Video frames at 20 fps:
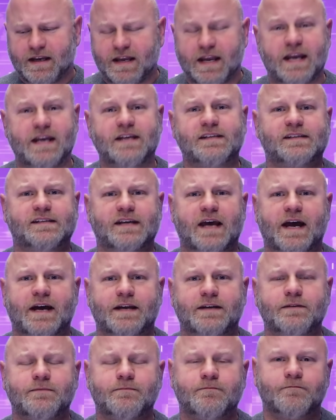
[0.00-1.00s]
He
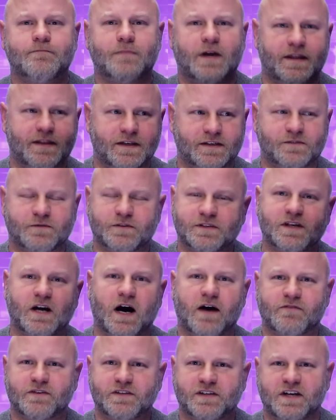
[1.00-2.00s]
said, and this was a
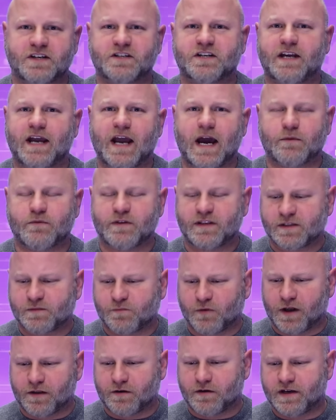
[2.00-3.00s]
conversation he had with his
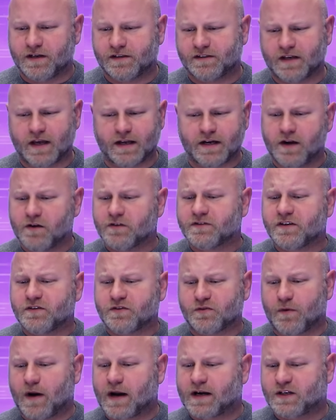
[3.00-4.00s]
brother, he said, here's a
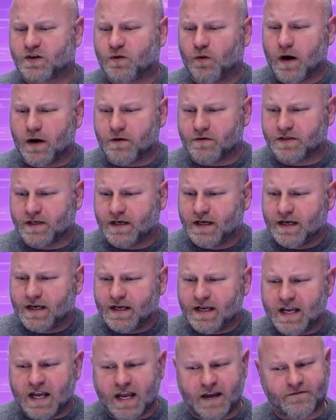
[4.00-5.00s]
direct quote.
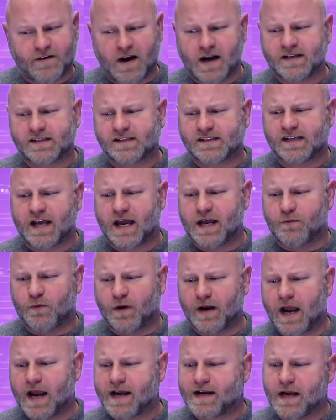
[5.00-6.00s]
If I said
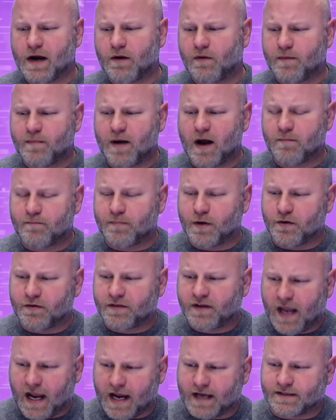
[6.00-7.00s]
what I know about
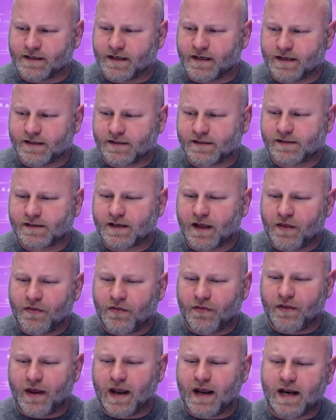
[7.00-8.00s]
both candidates,
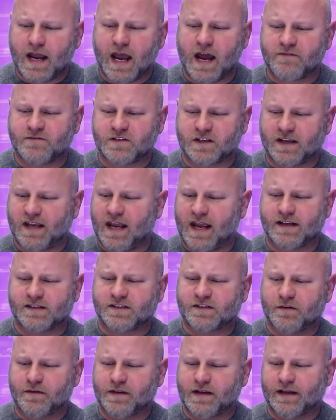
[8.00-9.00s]
they'd have to
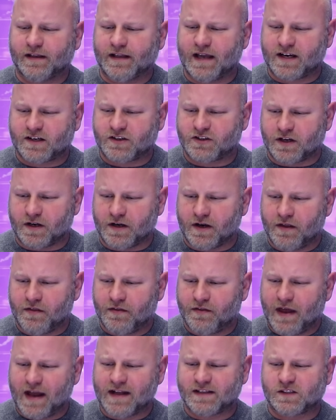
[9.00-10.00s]
cancel the election.
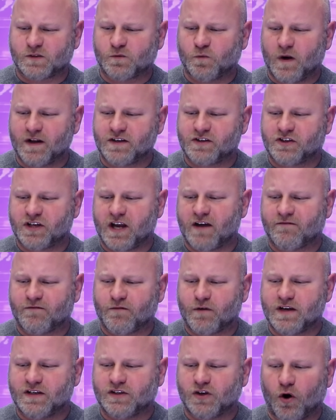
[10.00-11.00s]
That's what
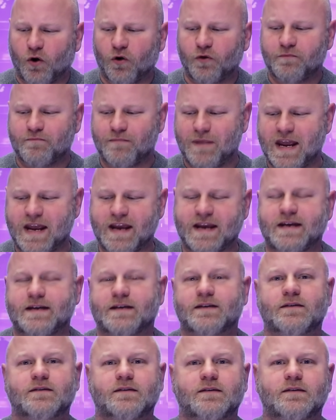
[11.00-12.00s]
Jeffrey told
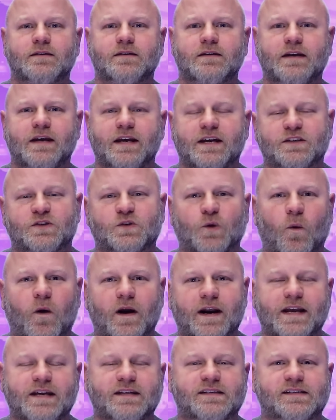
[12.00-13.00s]
me in
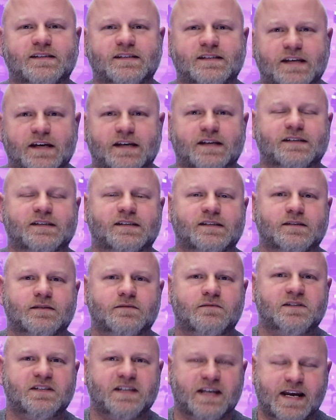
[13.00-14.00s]

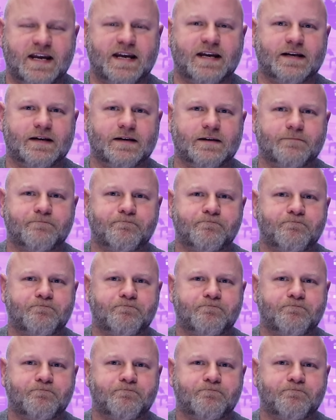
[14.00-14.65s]
2016.